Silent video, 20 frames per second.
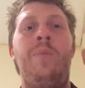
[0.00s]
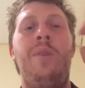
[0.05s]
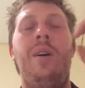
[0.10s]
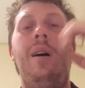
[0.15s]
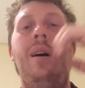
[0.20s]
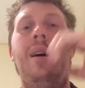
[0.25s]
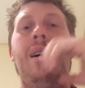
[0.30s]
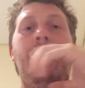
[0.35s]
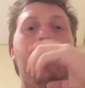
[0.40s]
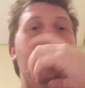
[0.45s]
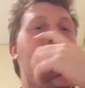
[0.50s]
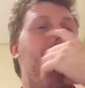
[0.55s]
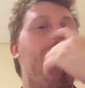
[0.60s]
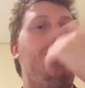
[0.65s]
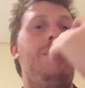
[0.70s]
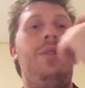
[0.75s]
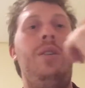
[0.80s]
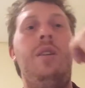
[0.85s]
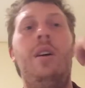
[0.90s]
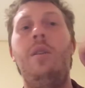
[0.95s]

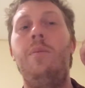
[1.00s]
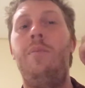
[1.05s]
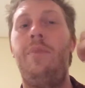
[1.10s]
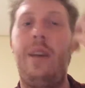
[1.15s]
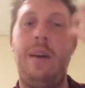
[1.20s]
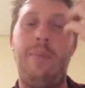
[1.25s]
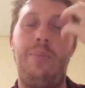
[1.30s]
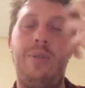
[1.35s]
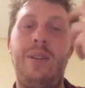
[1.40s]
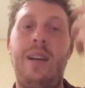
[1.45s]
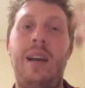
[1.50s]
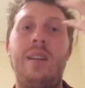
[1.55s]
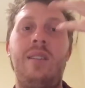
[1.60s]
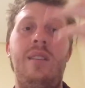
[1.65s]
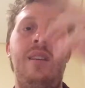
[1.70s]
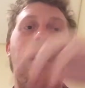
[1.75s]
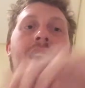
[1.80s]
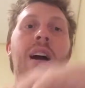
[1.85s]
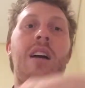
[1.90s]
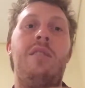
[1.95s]
that protects
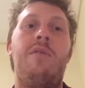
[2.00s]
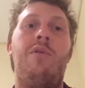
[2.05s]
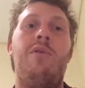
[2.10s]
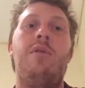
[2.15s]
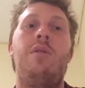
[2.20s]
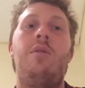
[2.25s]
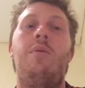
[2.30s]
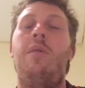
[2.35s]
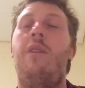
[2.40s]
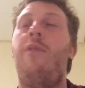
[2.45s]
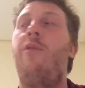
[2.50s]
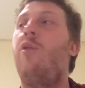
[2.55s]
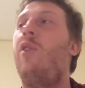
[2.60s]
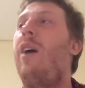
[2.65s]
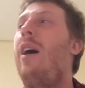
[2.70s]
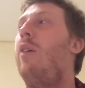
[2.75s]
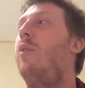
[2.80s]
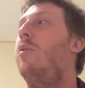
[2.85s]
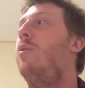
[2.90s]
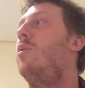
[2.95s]
the eyes for 24
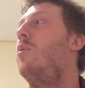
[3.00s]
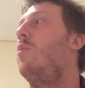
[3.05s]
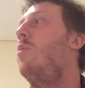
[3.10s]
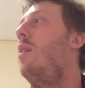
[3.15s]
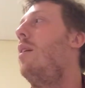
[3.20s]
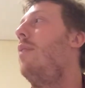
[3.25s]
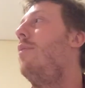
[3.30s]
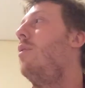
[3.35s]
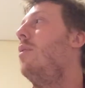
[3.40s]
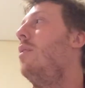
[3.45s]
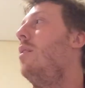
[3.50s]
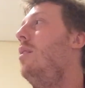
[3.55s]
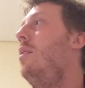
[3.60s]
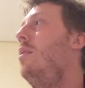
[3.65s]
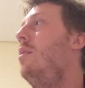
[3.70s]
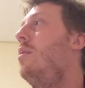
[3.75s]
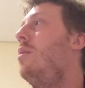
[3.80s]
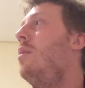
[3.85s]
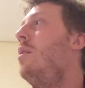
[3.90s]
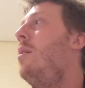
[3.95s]
hours or whatever it
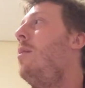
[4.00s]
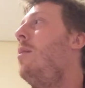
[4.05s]
is.